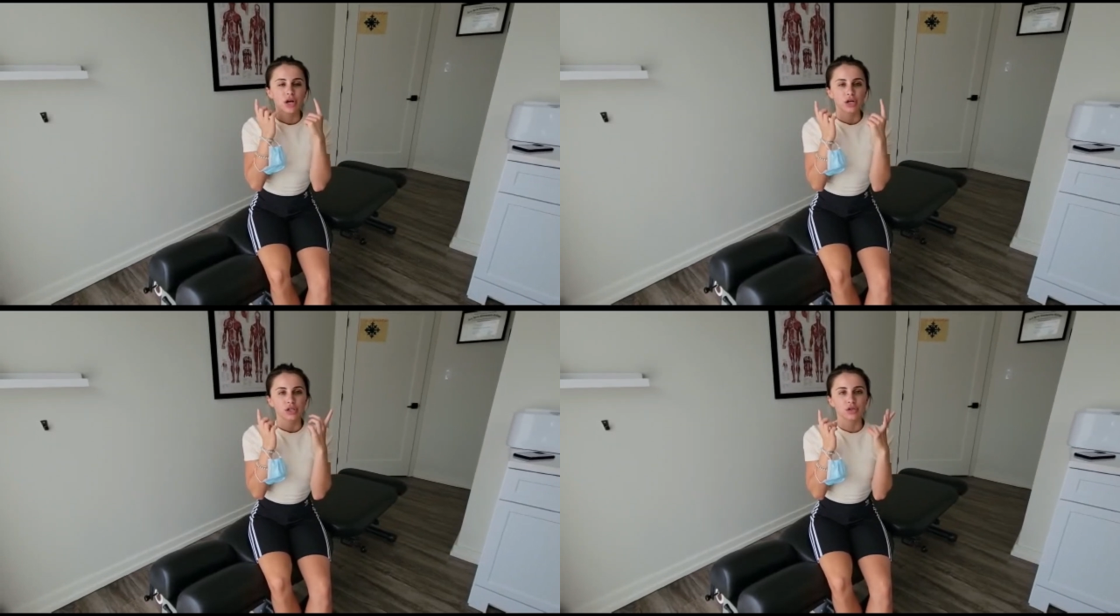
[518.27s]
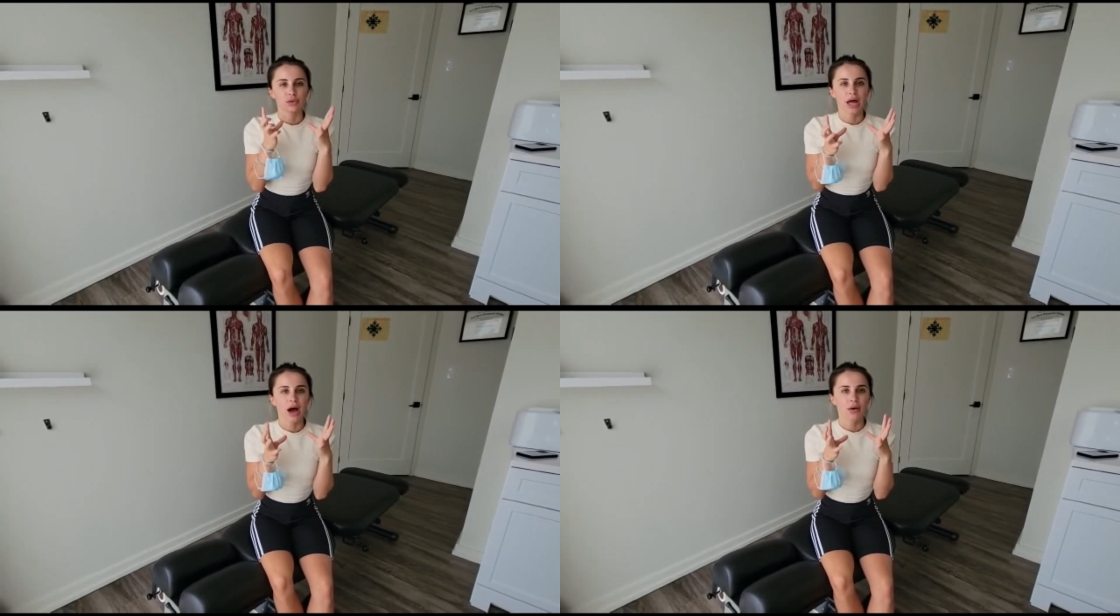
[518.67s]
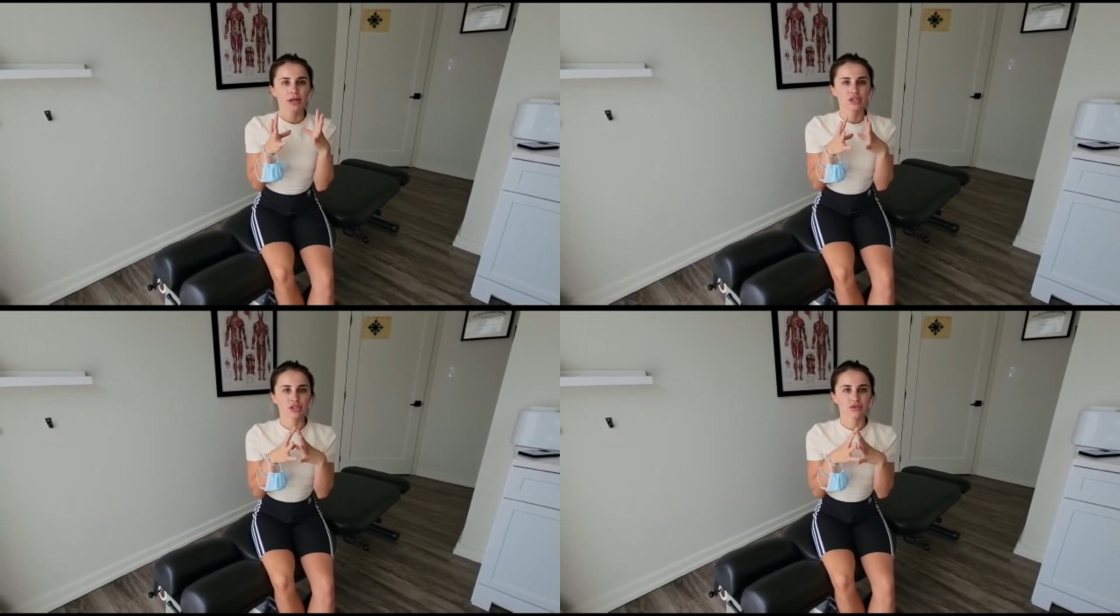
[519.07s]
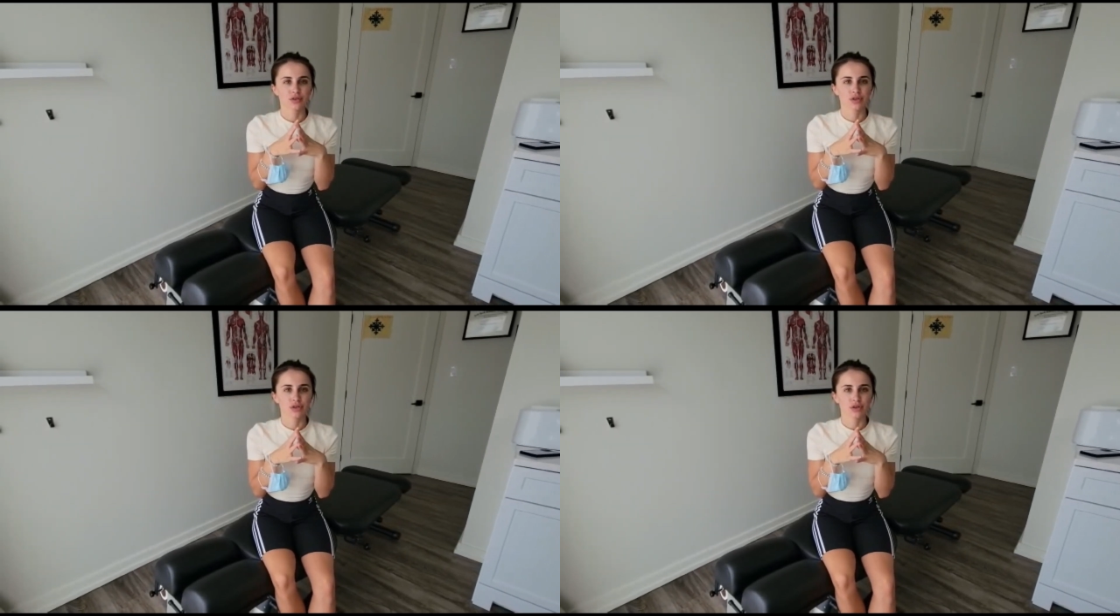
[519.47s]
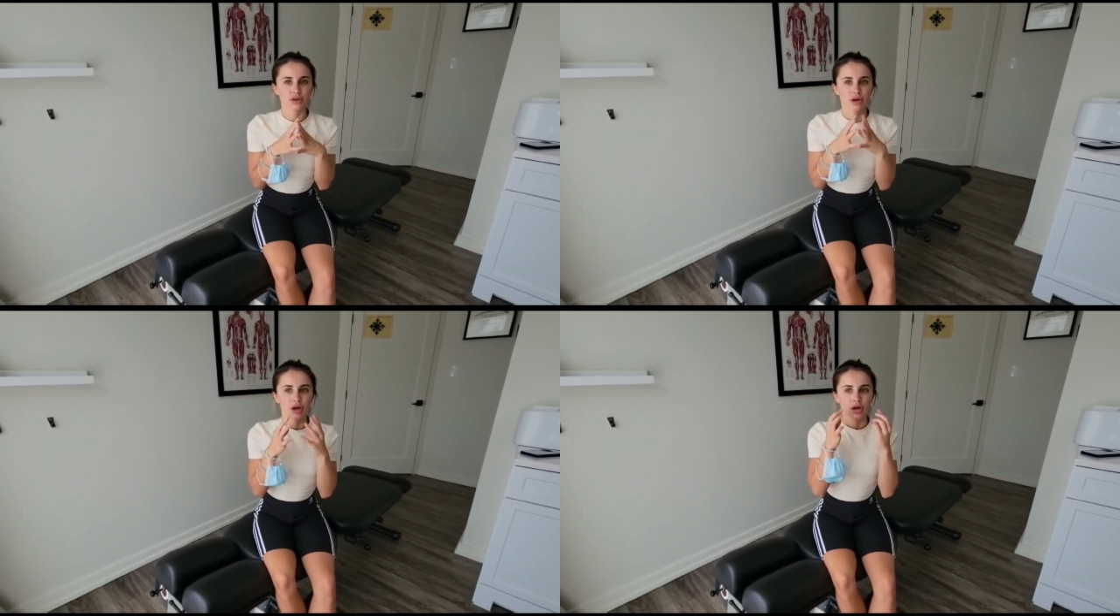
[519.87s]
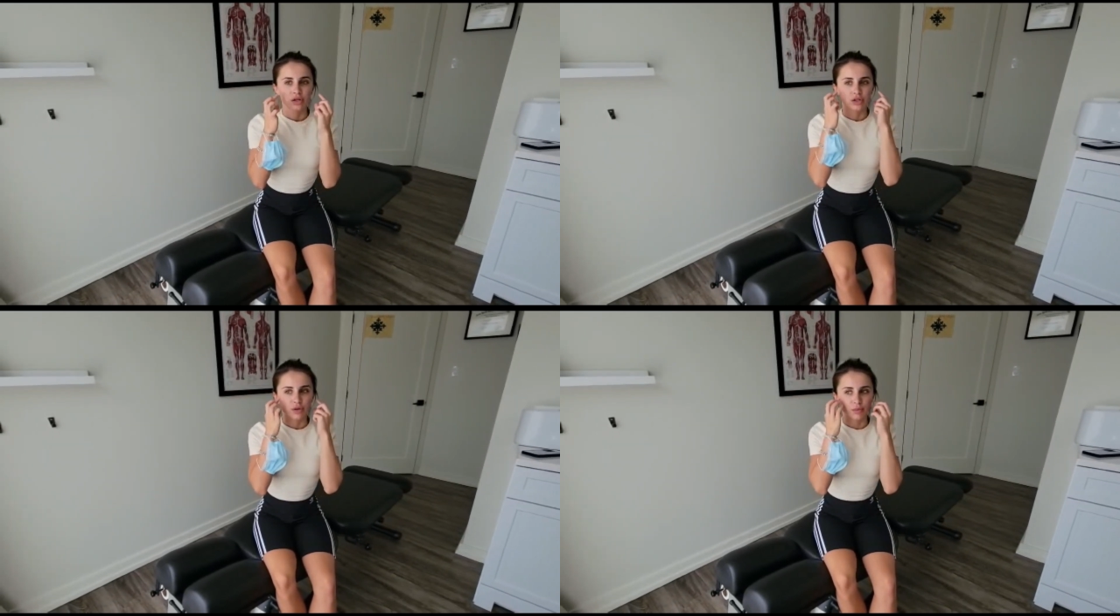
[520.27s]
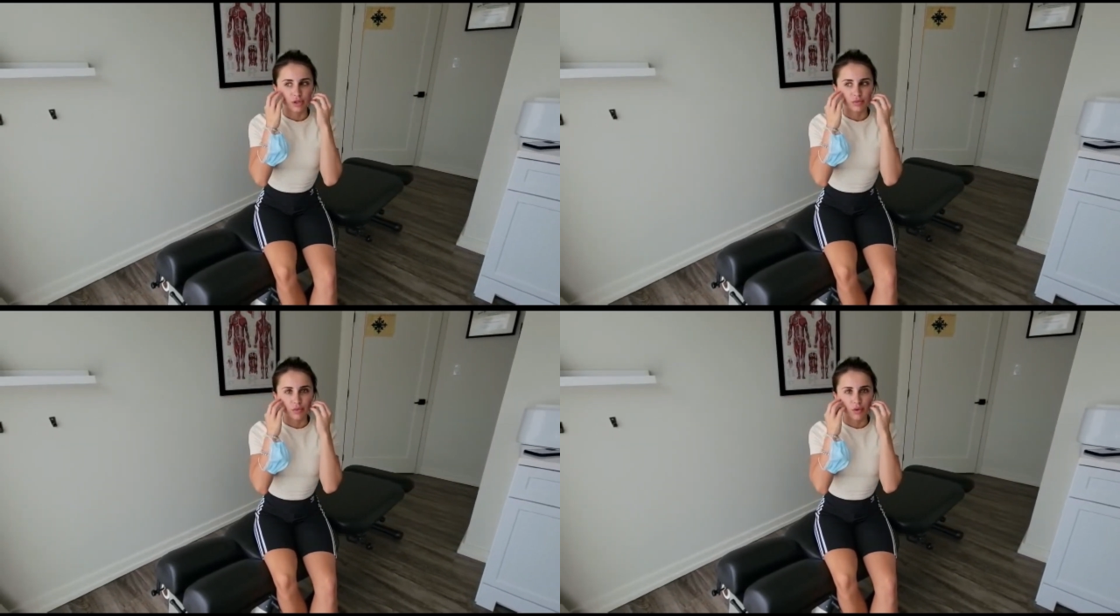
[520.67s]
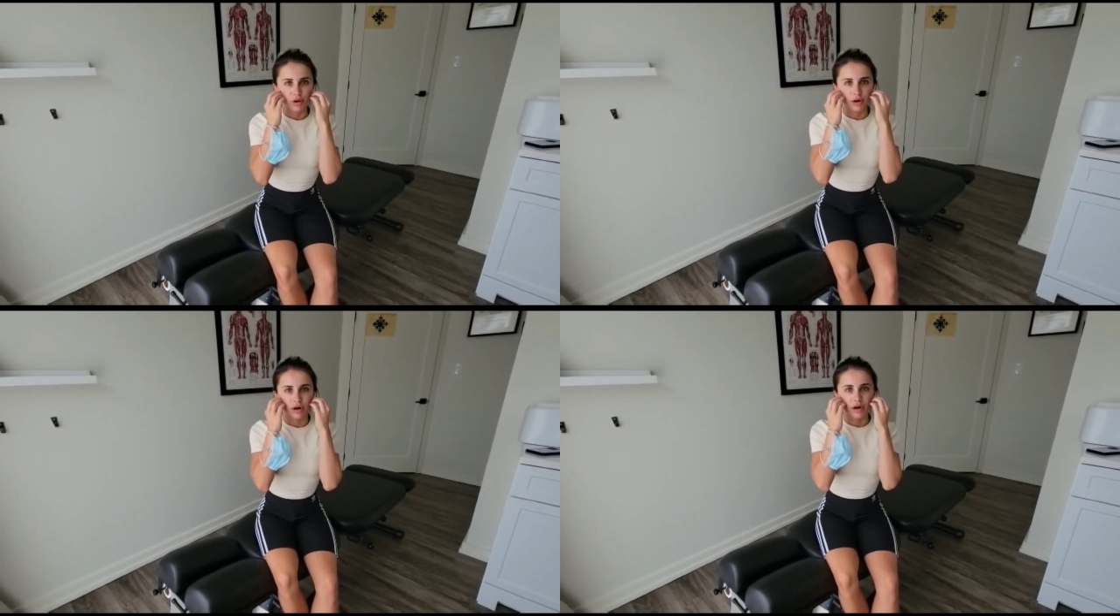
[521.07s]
So now I just feel so much more